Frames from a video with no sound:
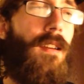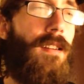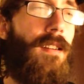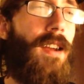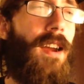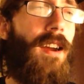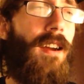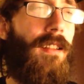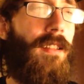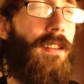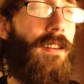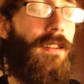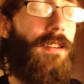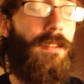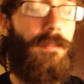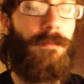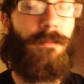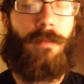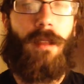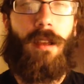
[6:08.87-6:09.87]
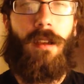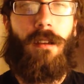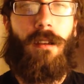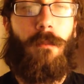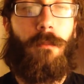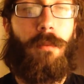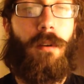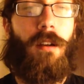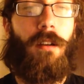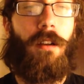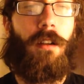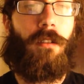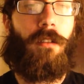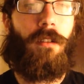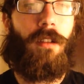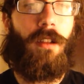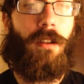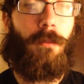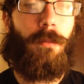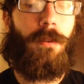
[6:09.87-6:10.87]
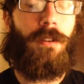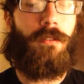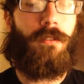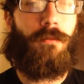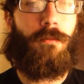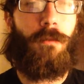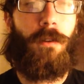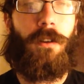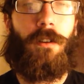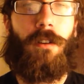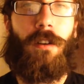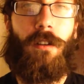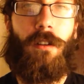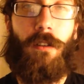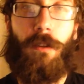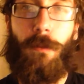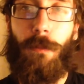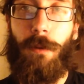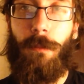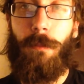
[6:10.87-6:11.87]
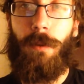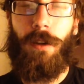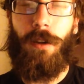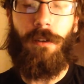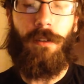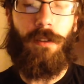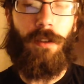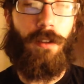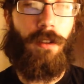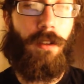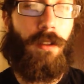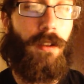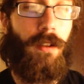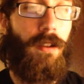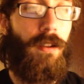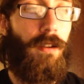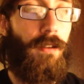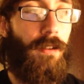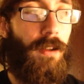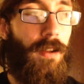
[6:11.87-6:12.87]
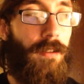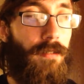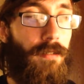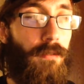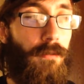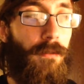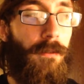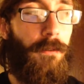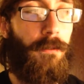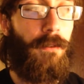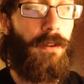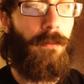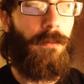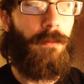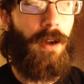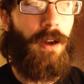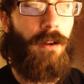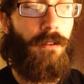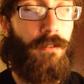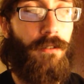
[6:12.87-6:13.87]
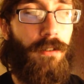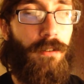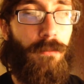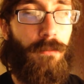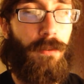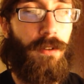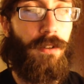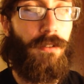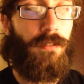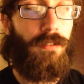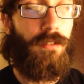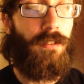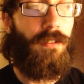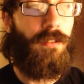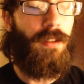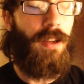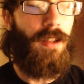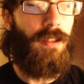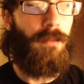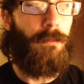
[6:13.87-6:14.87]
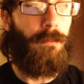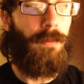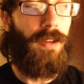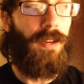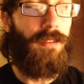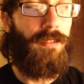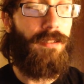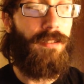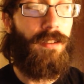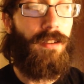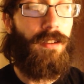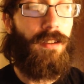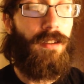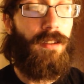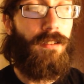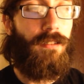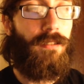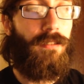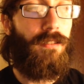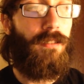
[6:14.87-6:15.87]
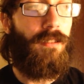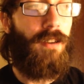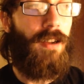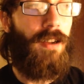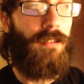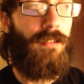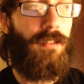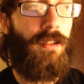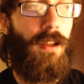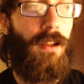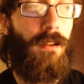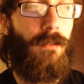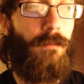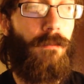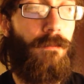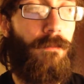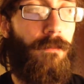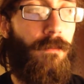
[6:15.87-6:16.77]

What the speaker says: Yeah, I think probably a little bit sweeter and a little bit better than the classic wintergreen pouches, but it's still not the best. Still has that.